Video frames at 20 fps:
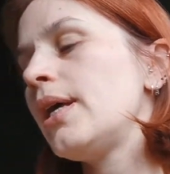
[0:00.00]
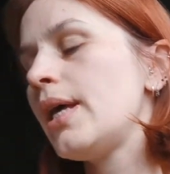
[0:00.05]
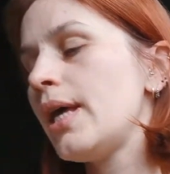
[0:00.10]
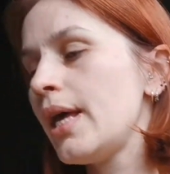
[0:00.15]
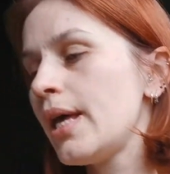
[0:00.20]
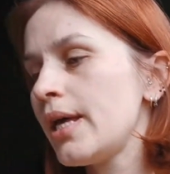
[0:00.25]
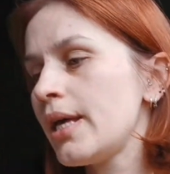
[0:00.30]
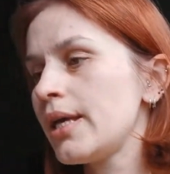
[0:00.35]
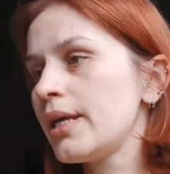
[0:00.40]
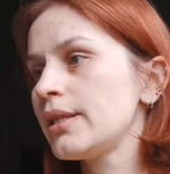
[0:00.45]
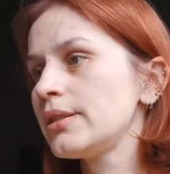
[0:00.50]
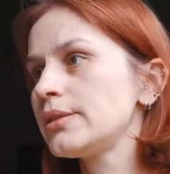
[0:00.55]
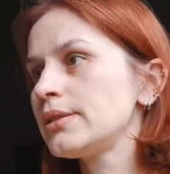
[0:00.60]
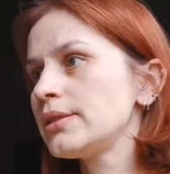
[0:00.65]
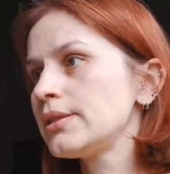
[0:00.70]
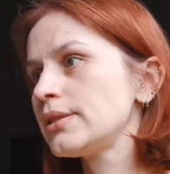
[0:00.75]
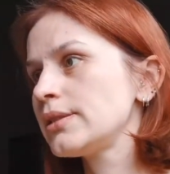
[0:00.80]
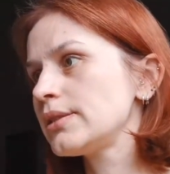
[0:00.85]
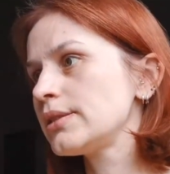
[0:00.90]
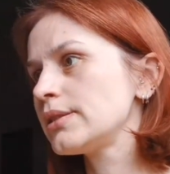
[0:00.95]

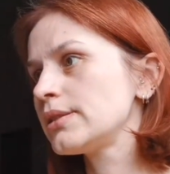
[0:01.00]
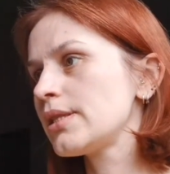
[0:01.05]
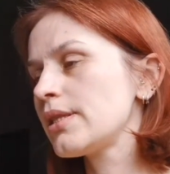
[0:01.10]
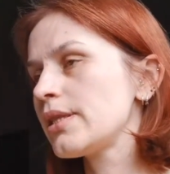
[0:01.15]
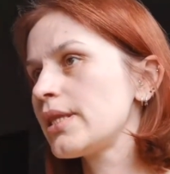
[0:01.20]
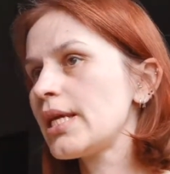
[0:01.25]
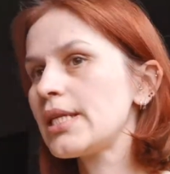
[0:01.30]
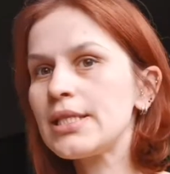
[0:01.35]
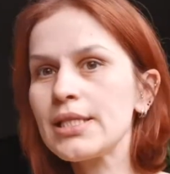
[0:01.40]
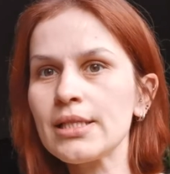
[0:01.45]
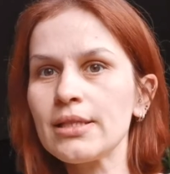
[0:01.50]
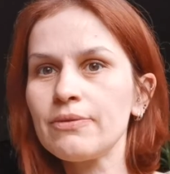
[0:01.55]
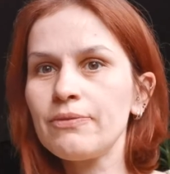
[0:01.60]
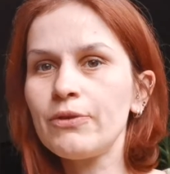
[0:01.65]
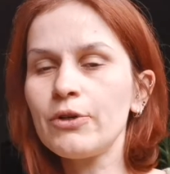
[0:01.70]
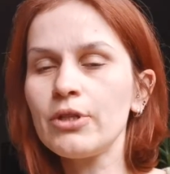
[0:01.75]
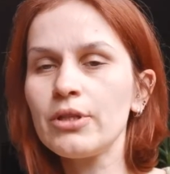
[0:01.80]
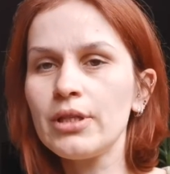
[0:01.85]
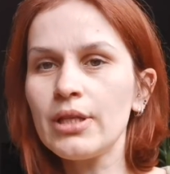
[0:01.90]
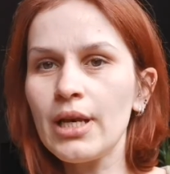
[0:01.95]
And that's it
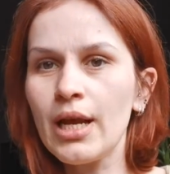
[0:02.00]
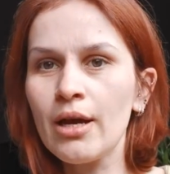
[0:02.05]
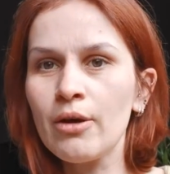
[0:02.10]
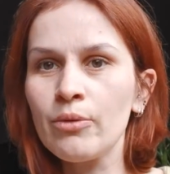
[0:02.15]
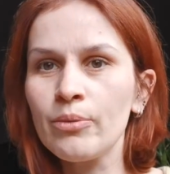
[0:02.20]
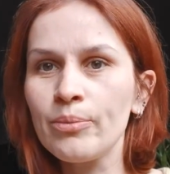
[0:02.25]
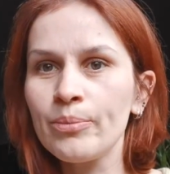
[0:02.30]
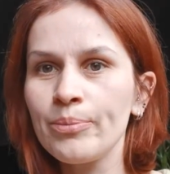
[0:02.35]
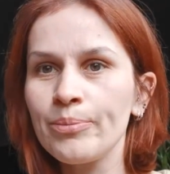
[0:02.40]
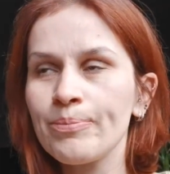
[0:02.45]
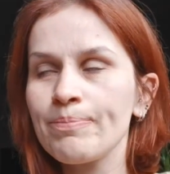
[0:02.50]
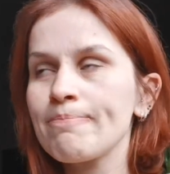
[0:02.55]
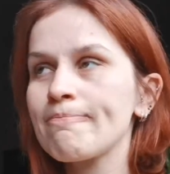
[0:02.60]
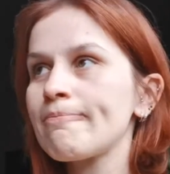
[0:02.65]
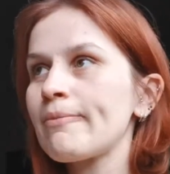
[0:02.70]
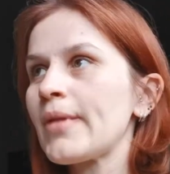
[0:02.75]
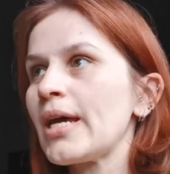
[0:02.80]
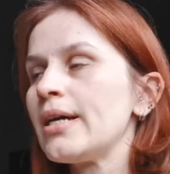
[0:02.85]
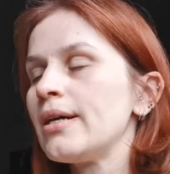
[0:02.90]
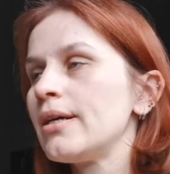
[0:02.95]
for
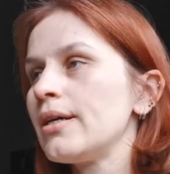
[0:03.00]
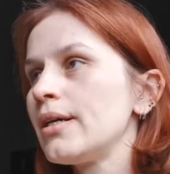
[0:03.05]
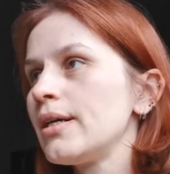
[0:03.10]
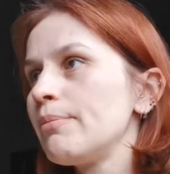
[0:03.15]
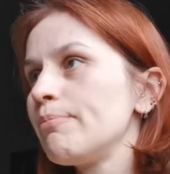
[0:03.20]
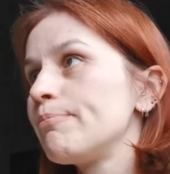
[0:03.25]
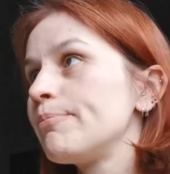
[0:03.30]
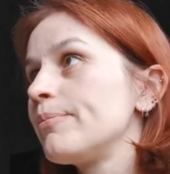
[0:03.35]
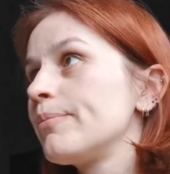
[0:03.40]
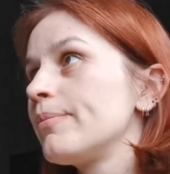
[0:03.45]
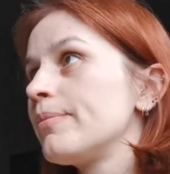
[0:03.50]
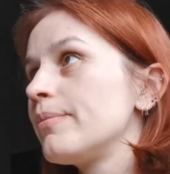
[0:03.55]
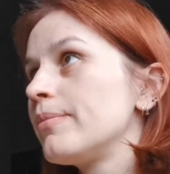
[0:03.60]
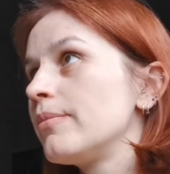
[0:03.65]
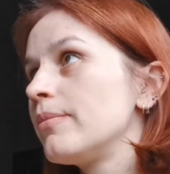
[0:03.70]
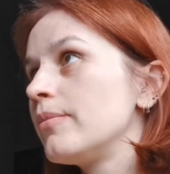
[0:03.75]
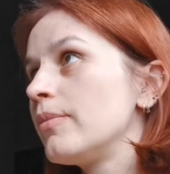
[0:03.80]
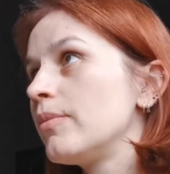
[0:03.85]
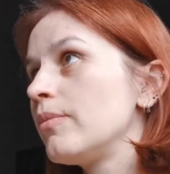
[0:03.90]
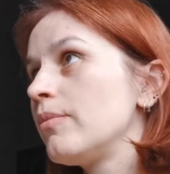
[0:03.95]
now.
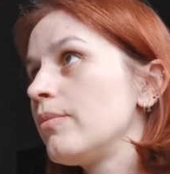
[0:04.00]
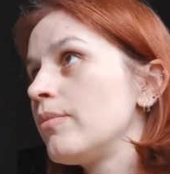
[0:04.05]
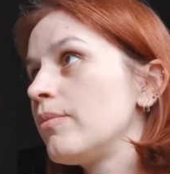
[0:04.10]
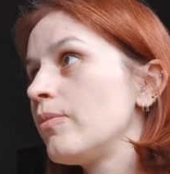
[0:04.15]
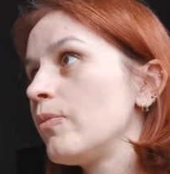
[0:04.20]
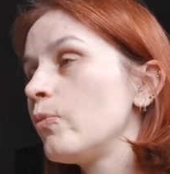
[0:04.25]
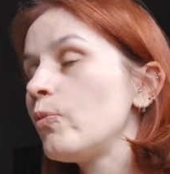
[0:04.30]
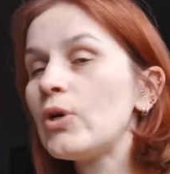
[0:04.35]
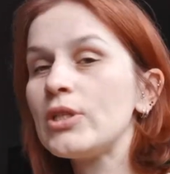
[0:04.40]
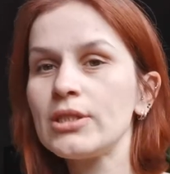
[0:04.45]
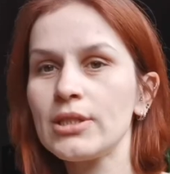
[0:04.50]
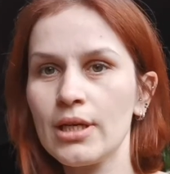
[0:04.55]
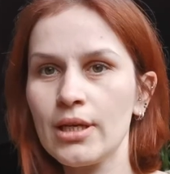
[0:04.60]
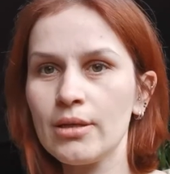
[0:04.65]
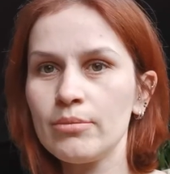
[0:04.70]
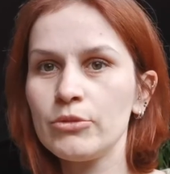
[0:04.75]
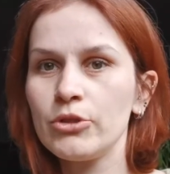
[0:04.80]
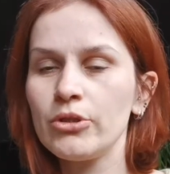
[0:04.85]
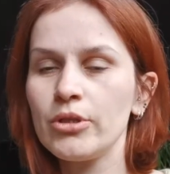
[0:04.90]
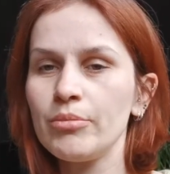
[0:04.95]
What
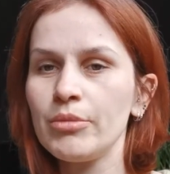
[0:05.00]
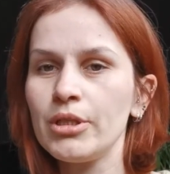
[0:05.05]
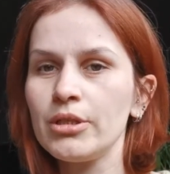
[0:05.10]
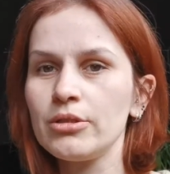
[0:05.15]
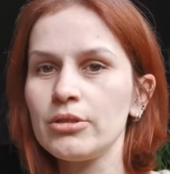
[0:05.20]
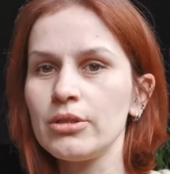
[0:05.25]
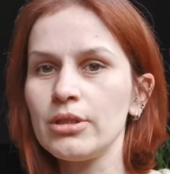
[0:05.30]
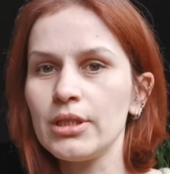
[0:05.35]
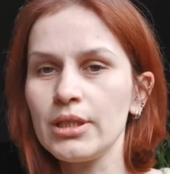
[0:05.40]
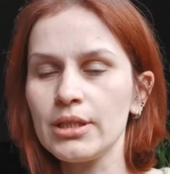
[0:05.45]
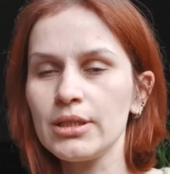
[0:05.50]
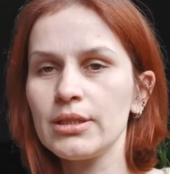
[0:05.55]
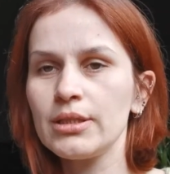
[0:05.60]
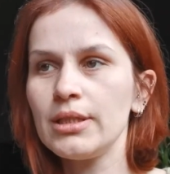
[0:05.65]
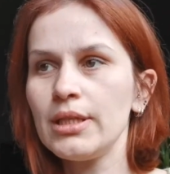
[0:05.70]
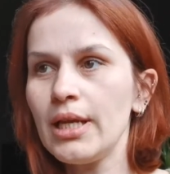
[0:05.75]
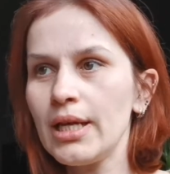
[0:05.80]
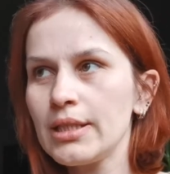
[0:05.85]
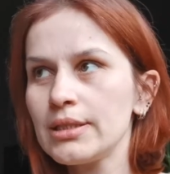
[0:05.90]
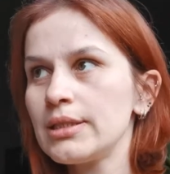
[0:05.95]
I'm dreaming to knit
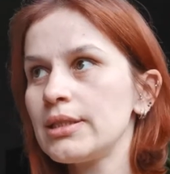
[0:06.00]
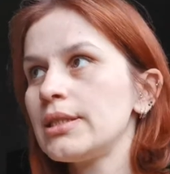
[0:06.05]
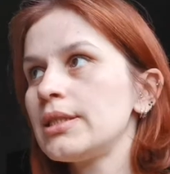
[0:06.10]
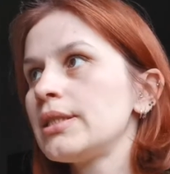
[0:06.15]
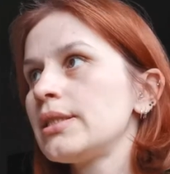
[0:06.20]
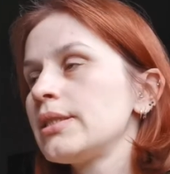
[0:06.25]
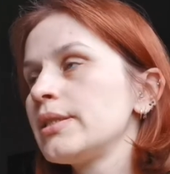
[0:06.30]
next?